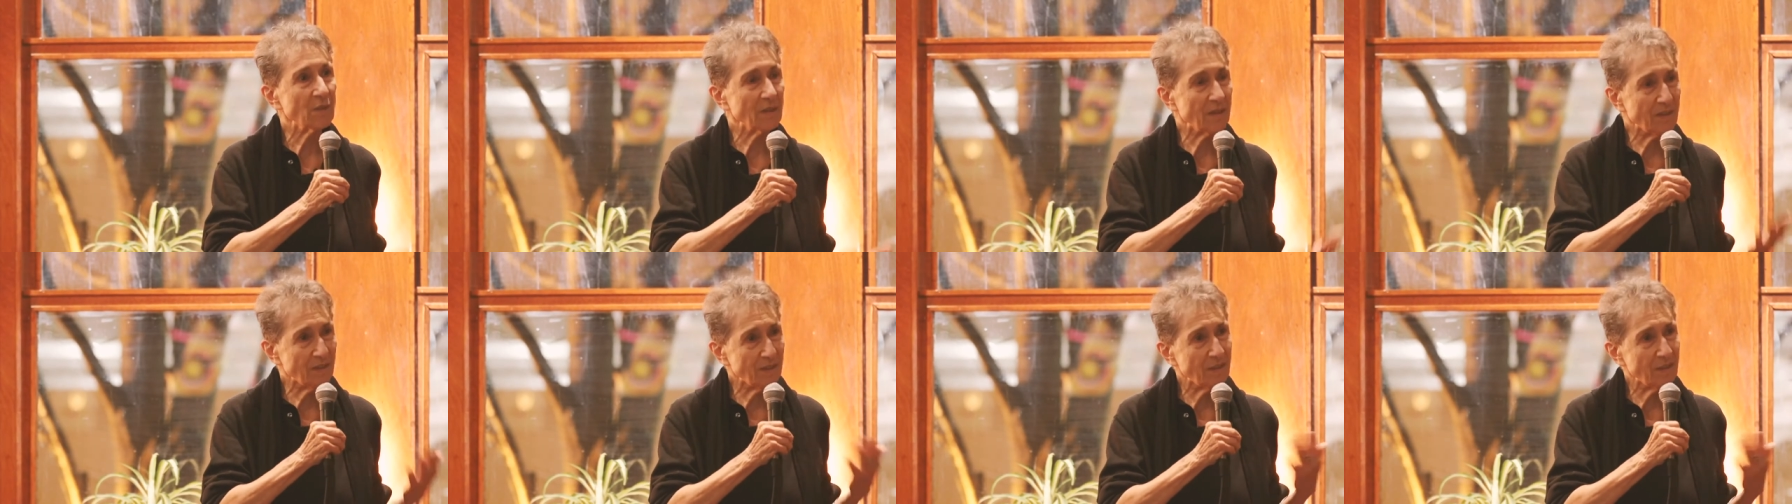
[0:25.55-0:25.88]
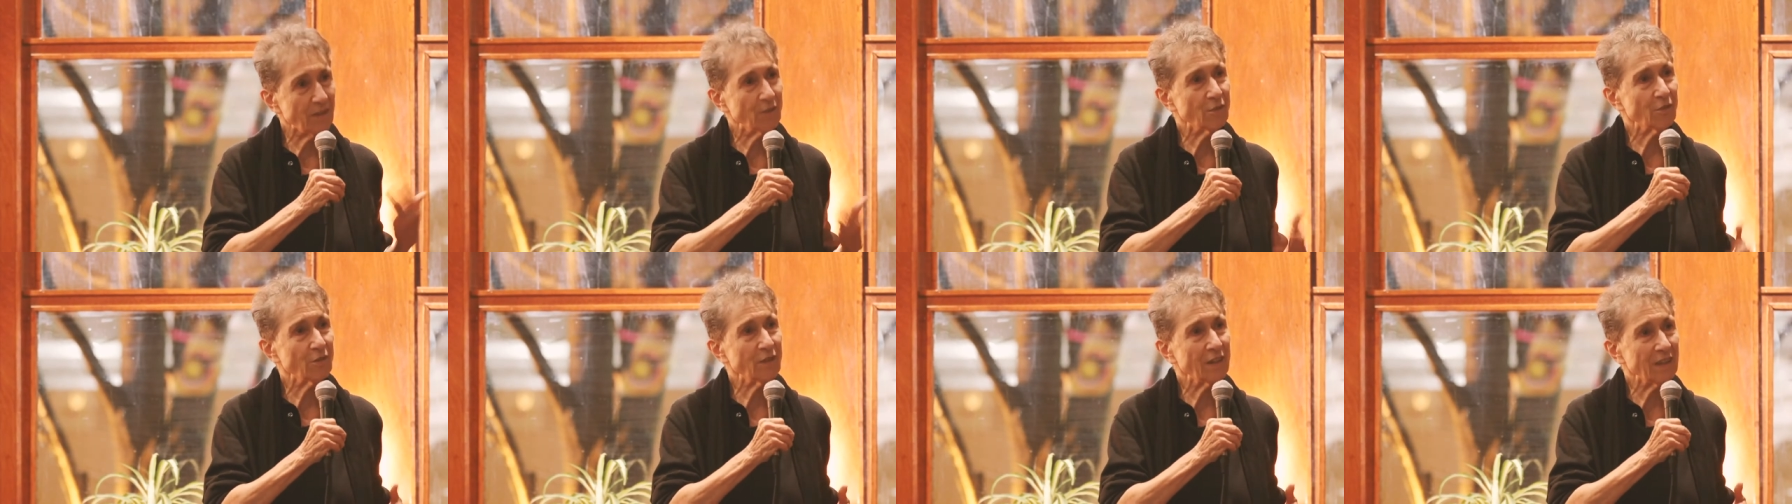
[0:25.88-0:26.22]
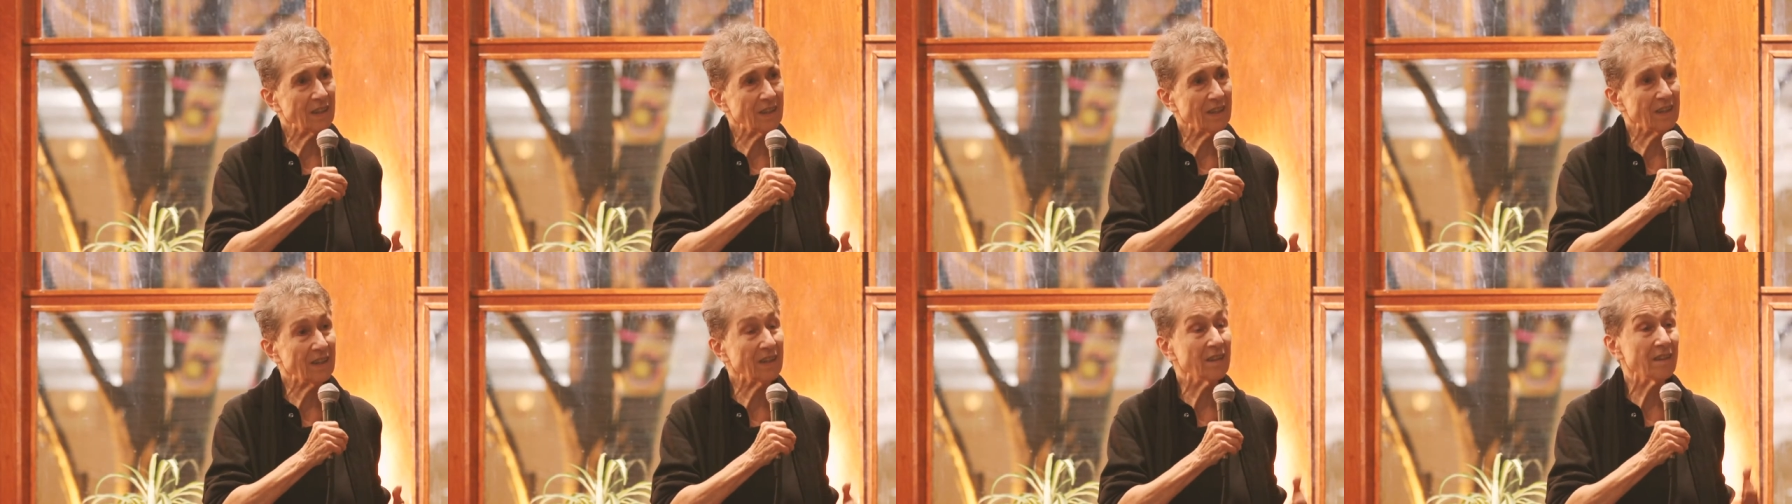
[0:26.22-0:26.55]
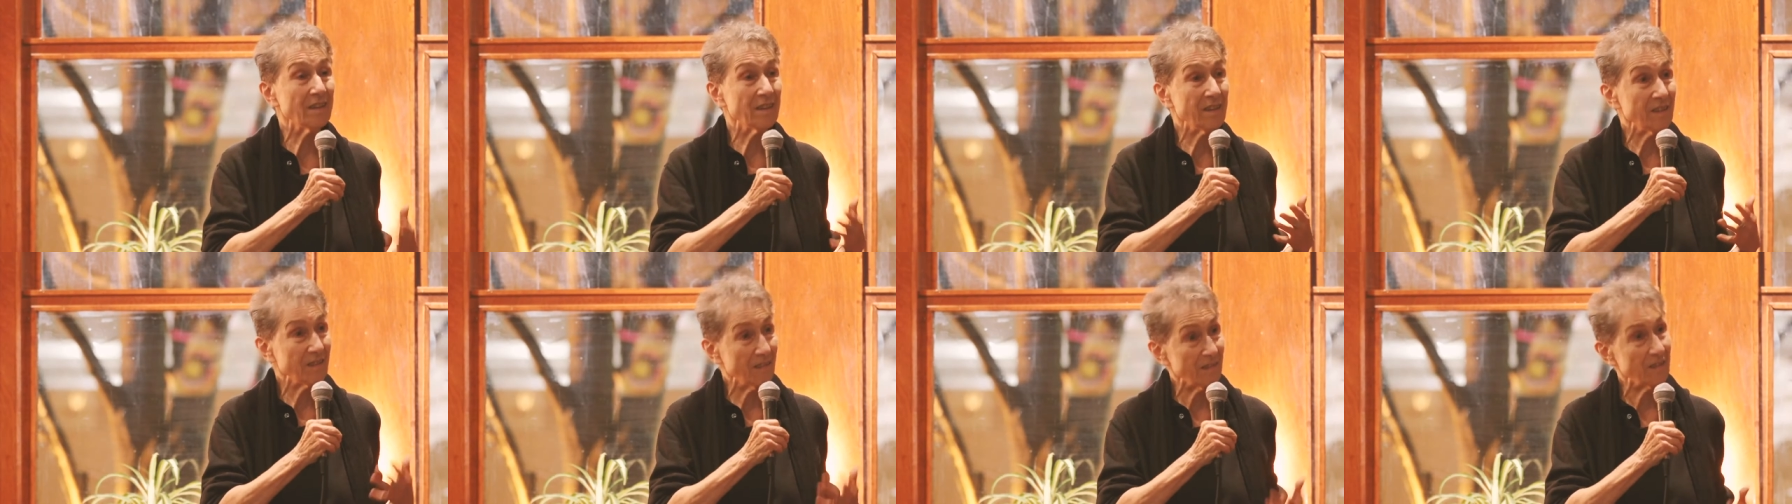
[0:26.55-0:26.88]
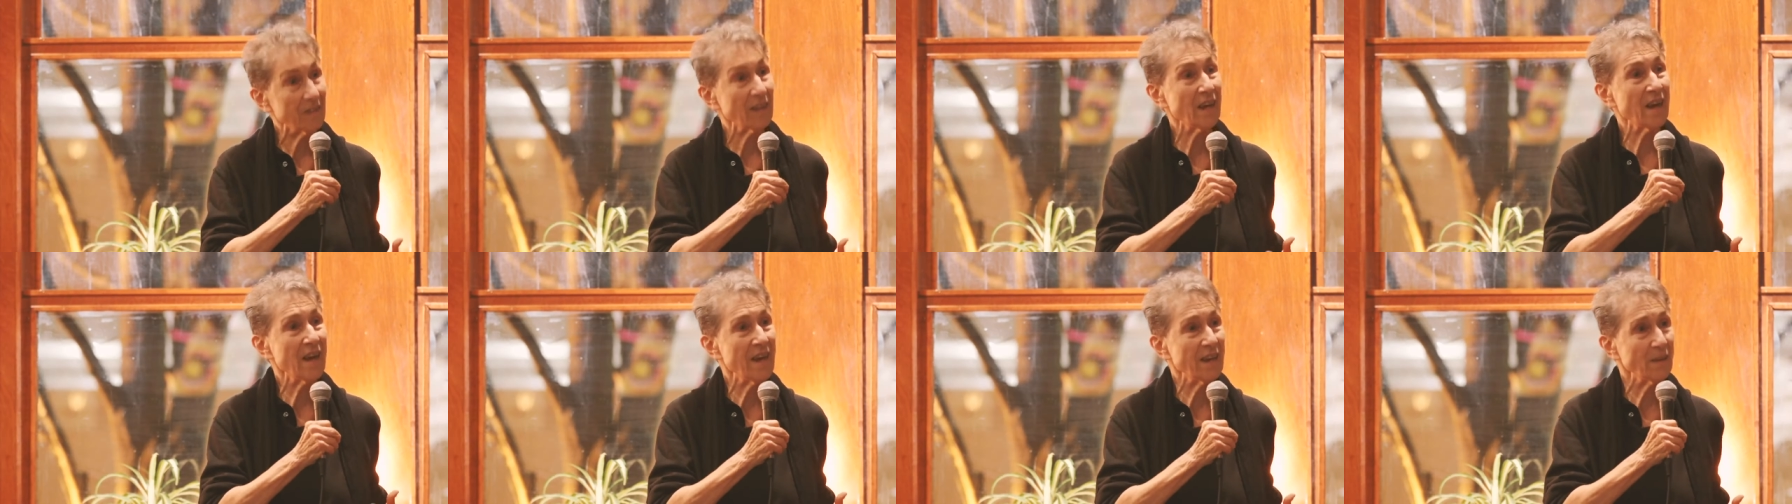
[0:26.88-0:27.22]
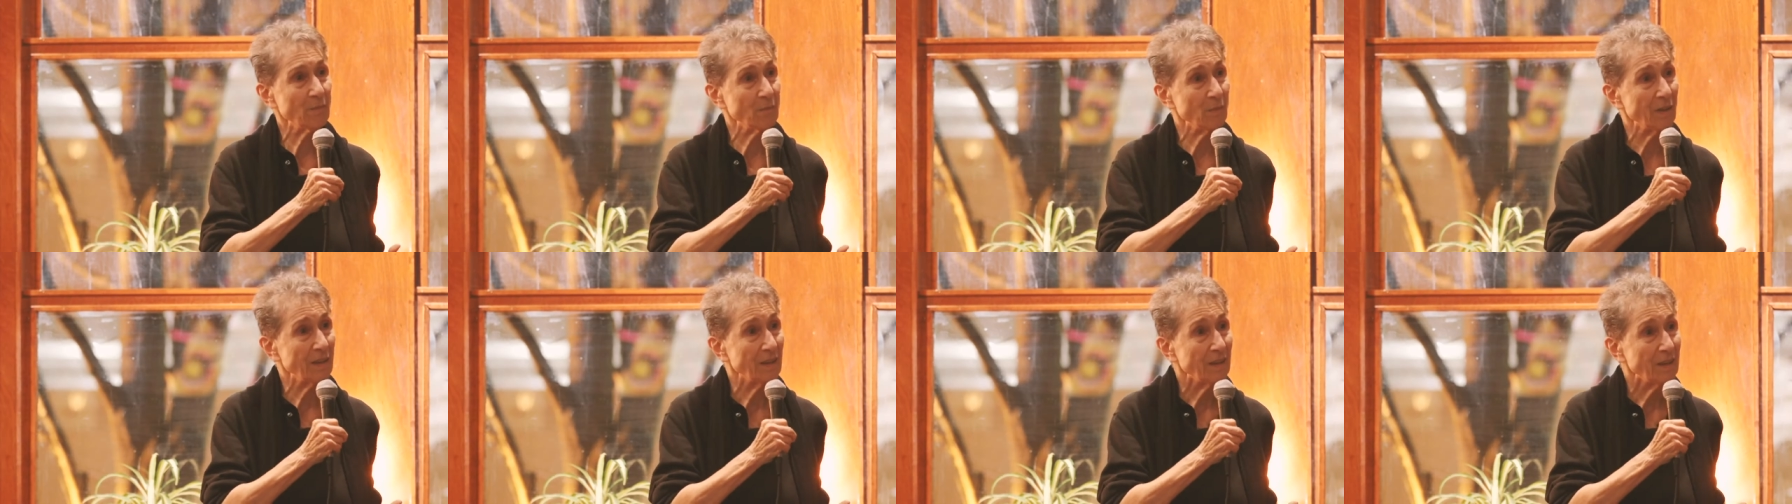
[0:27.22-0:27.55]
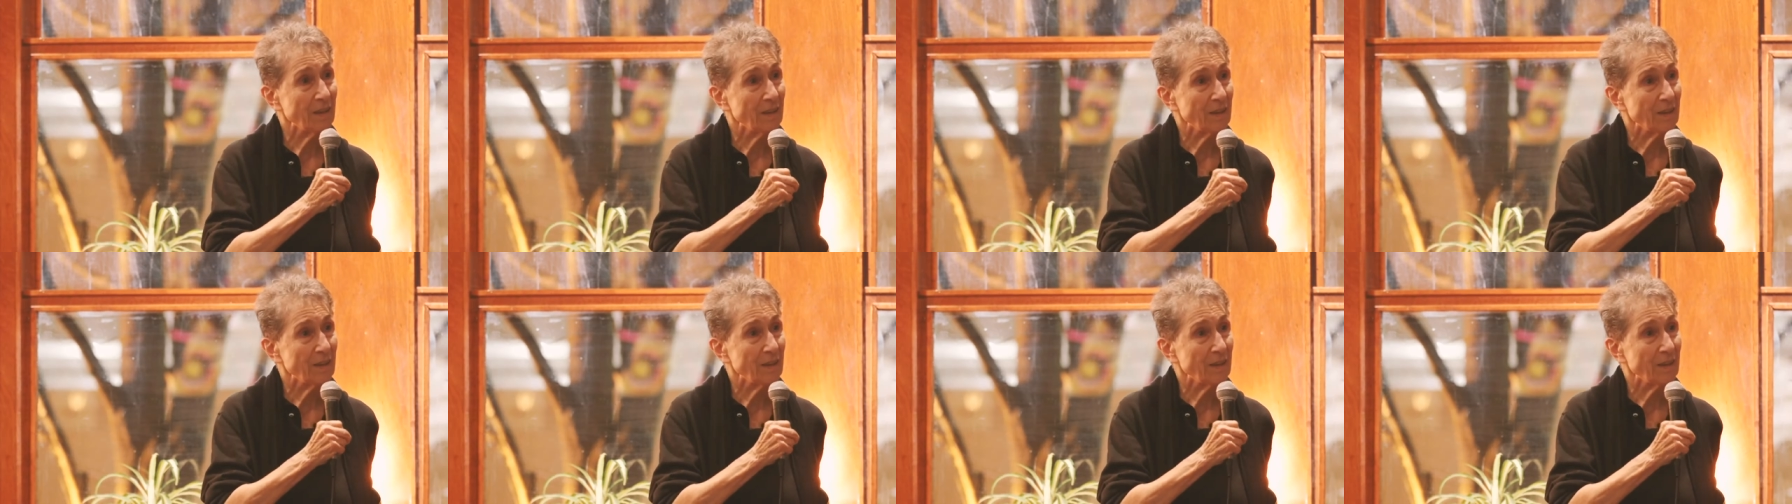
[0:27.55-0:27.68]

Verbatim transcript: particularly in this time